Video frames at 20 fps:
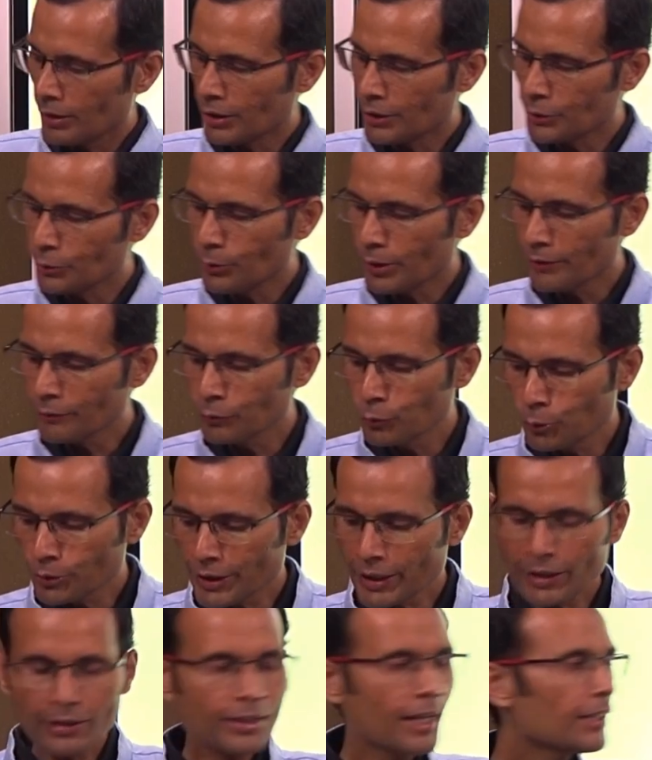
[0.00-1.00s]
You have
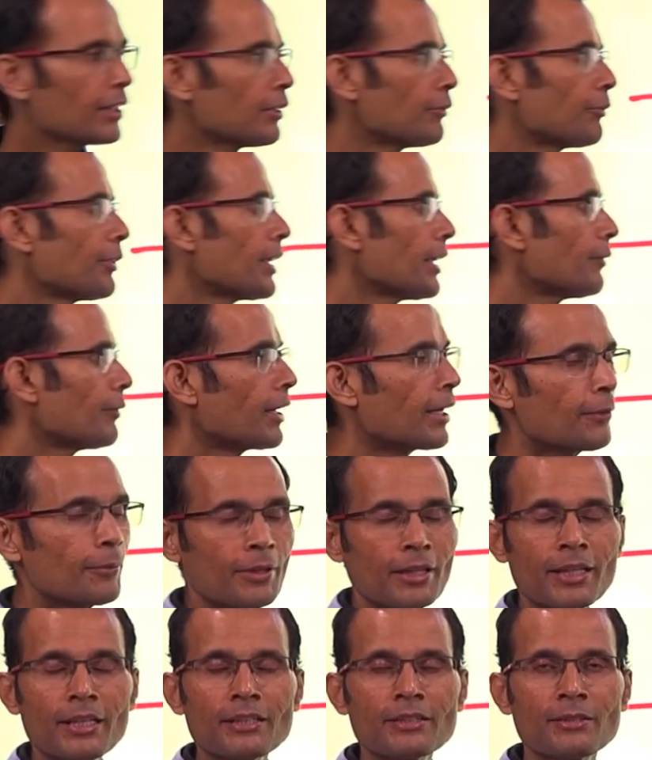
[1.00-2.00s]
noted that the V wave
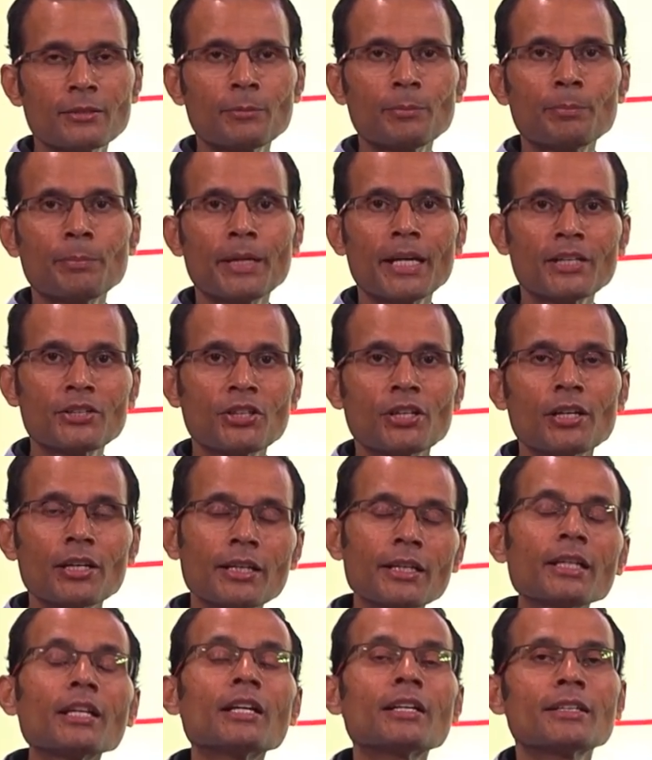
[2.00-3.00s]
is
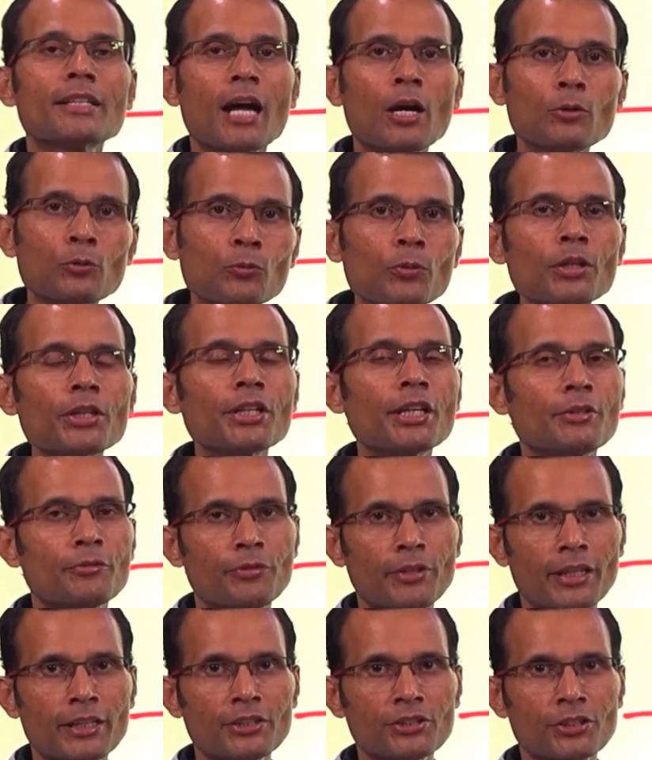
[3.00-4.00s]
majorly a downward
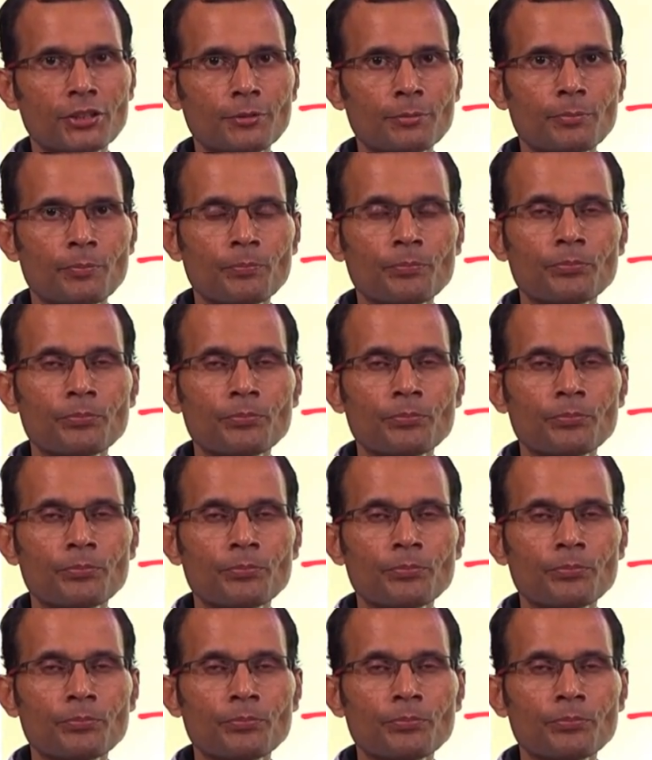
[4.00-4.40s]
deflection,